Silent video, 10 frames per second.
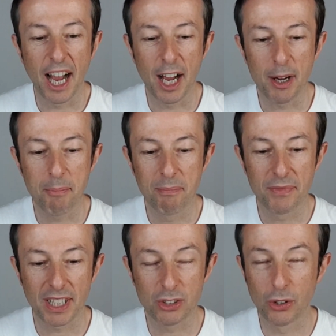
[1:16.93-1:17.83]
Um,
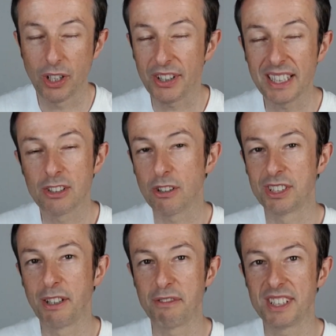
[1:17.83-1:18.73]
and so th- I think there's
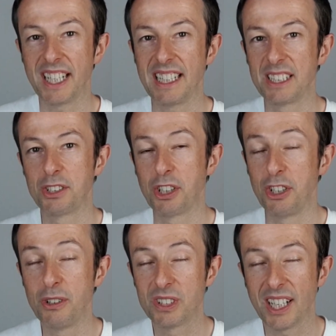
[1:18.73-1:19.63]
lots of different techniques you can
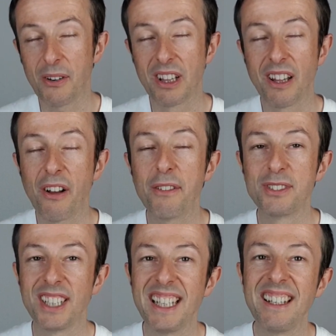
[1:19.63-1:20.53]
use, and I would love
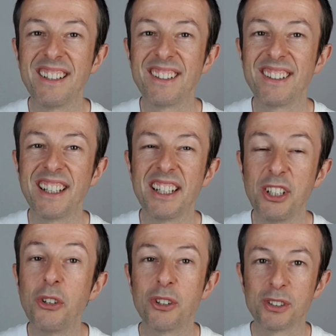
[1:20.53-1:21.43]
to hear
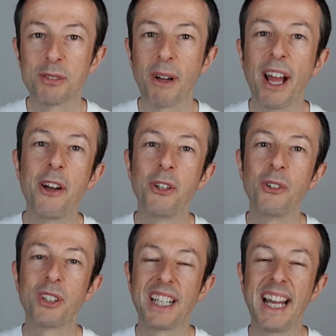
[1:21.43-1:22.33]
yours about how
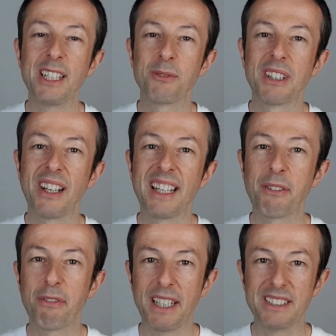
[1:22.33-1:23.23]
you connect with like
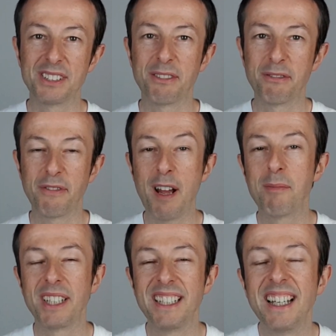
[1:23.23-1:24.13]
friends and
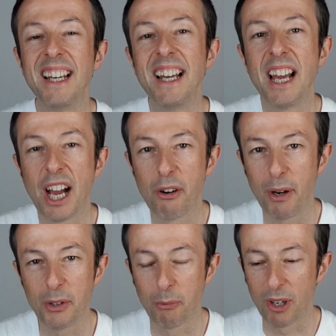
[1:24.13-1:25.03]
family
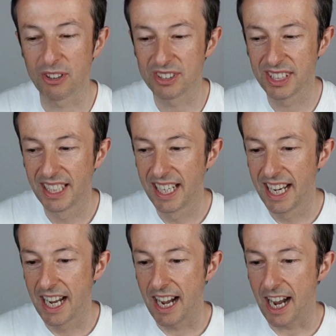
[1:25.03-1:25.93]
around the world.
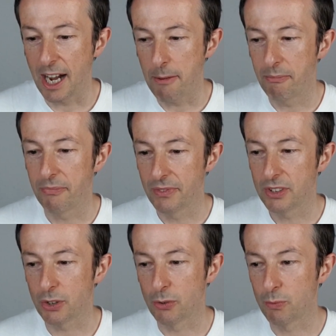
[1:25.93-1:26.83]
Um,
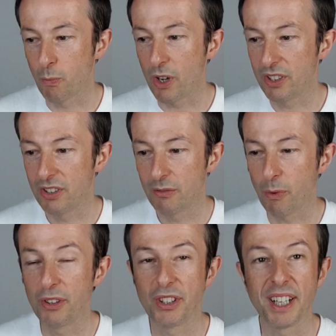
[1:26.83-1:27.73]
so one
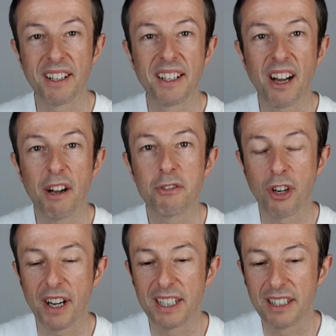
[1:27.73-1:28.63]
one thing I've
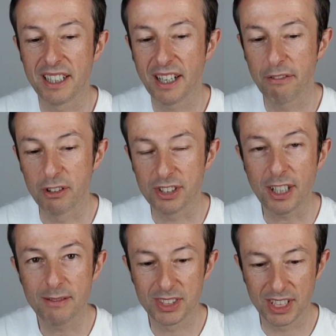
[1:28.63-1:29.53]
tried a few
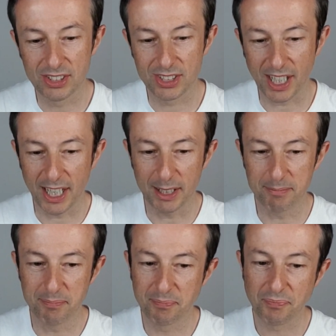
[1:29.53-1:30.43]
times is,
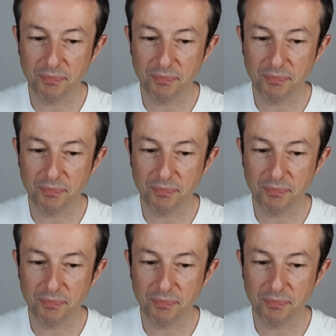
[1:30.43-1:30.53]
um,